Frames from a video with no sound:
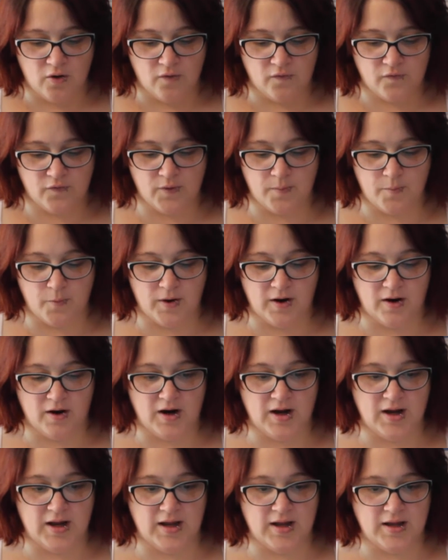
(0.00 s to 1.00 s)
from
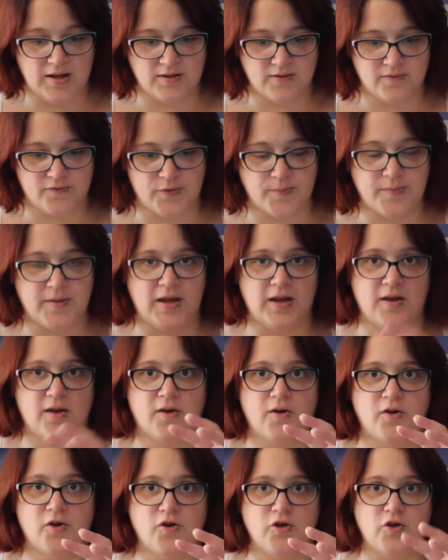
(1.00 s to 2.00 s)

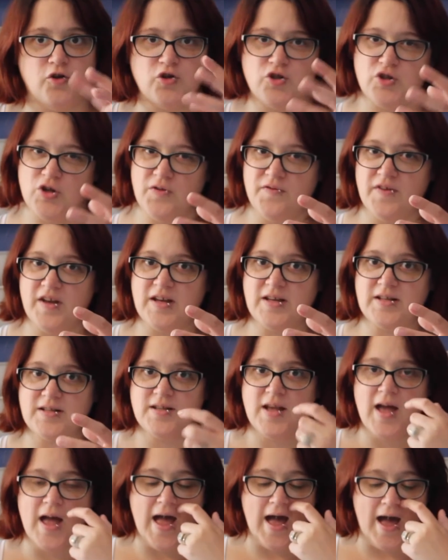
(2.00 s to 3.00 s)
like your
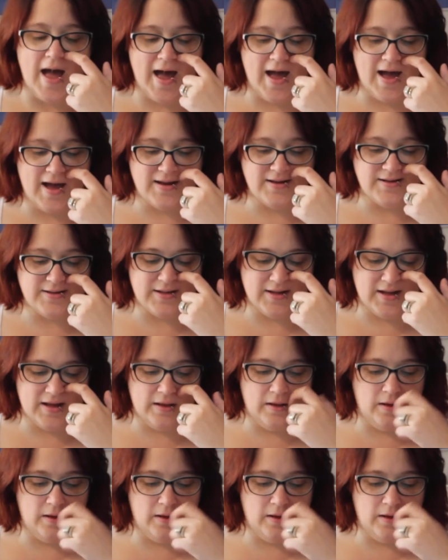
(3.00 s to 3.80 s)
cervix, and